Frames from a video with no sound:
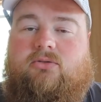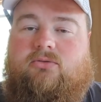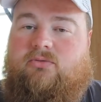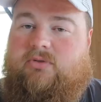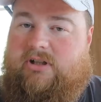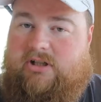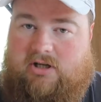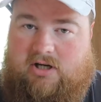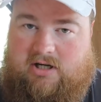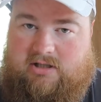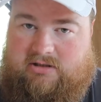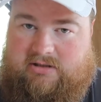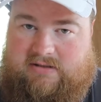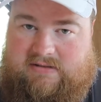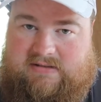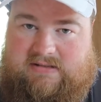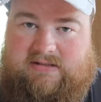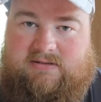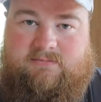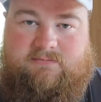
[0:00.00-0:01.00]

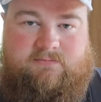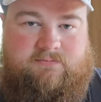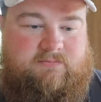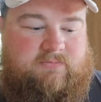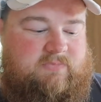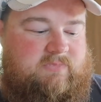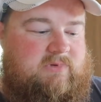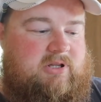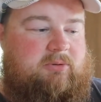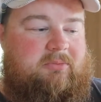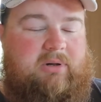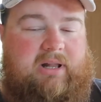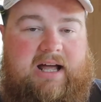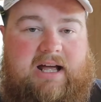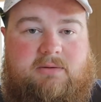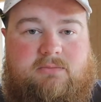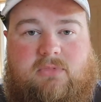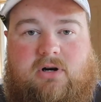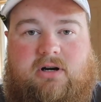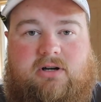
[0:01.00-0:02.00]
Regardless, the
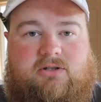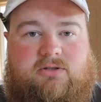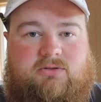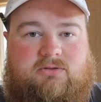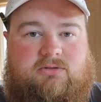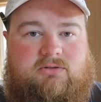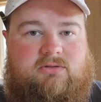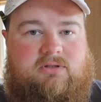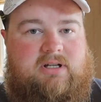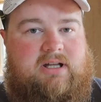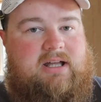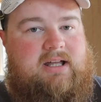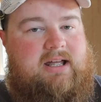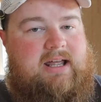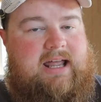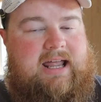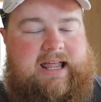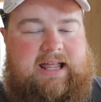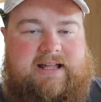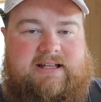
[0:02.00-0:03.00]
blind mark tool,
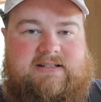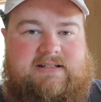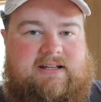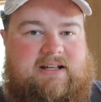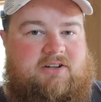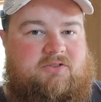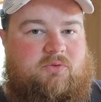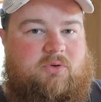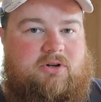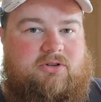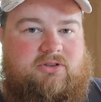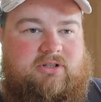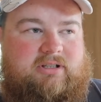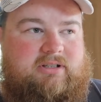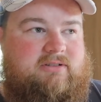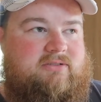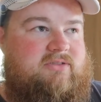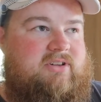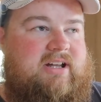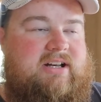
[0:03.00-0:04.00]
hands down worth
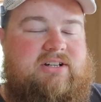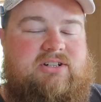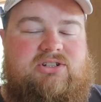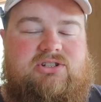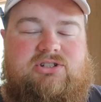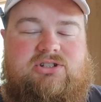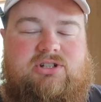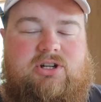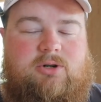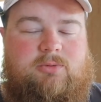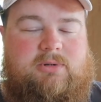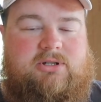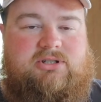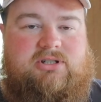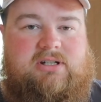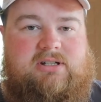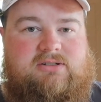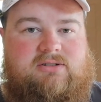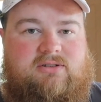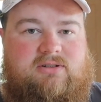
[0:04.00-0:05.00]
it. That is so
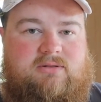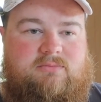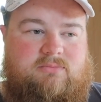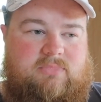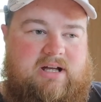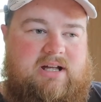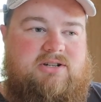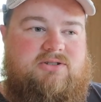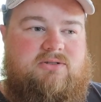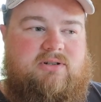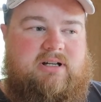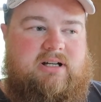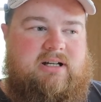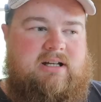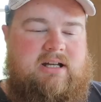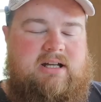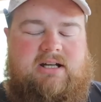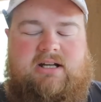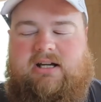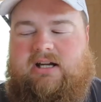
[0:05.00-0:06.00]
much easier than
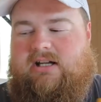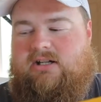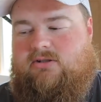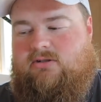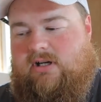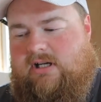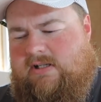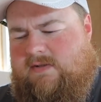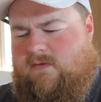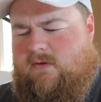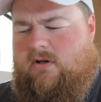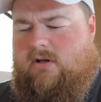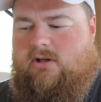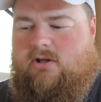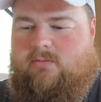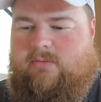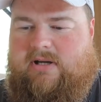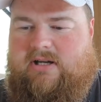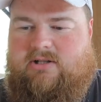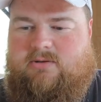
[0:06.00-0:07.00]
measuring and transferring
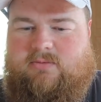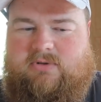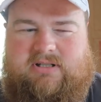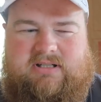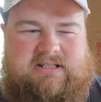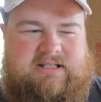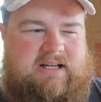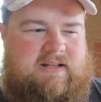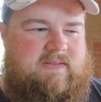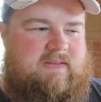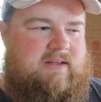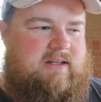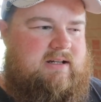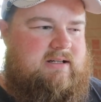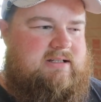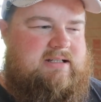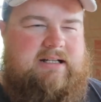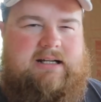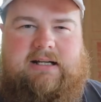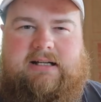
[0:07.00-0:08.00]
your measurements and
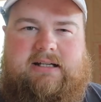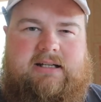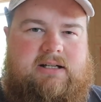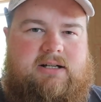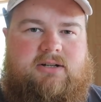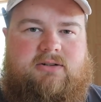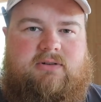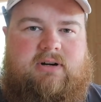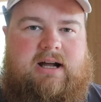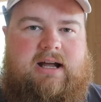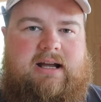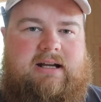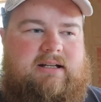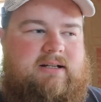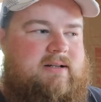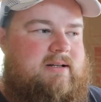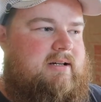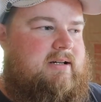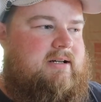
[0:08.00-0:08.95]
then did I get it right?